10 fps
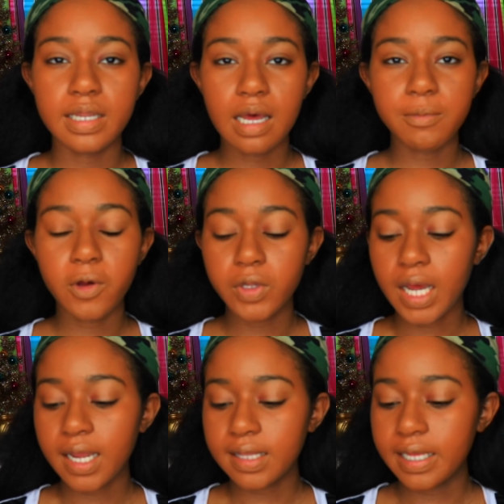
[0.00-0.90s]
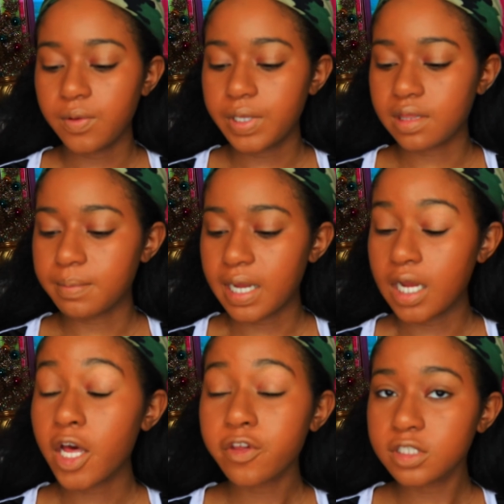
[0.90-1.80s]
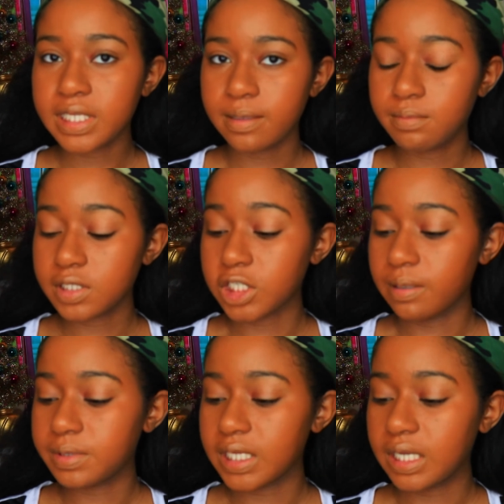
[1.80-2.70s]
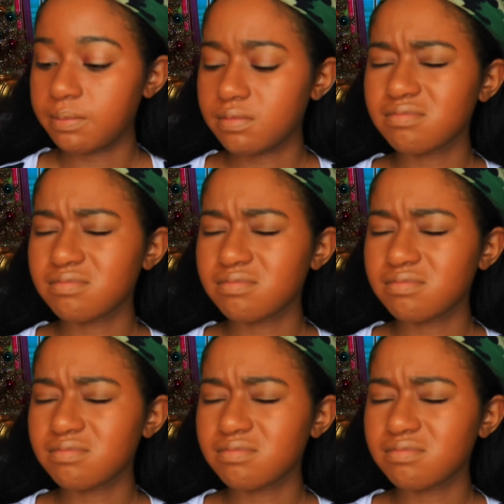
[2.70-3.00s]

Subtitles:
now I'm gonna highlight with my other shape tape.